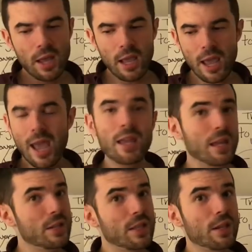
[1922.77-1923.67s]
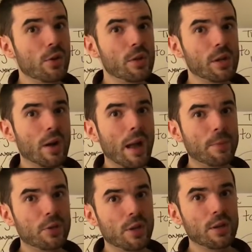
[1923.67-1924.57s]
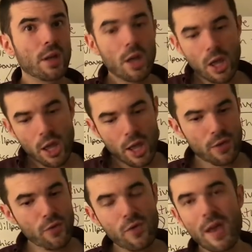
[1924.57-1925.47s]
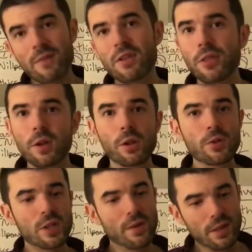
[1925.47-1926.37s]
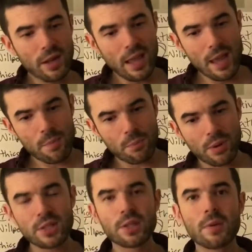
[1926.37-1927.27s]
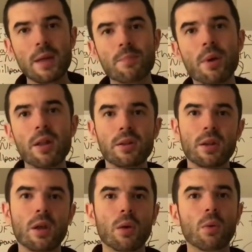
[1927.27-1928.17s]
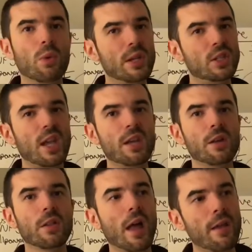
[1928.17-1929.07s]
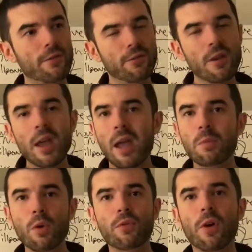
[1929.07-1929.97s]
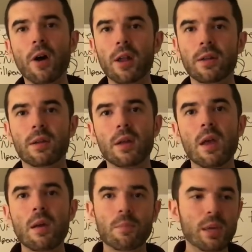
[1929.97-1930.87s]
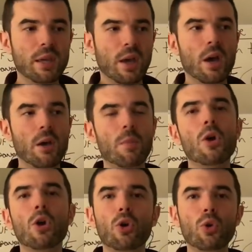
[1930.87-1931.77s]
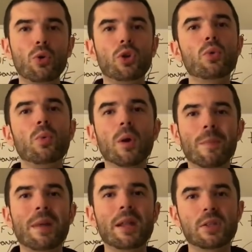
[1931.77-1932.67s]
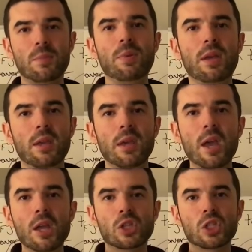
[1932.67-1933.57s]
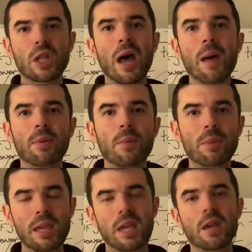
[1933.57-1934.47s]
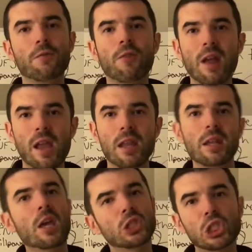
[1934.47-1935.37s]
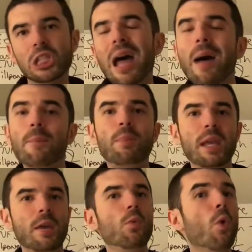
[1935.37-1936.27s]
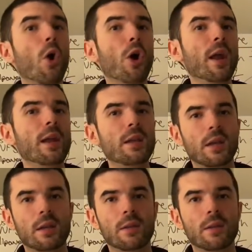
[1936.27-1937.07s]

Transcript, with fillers: it is the nuclear option, and if you have nothing to lose and everything to gain. press the red button, reset your life, and move on. Become who you were meant to be. Stop being afraid. Stop being worried.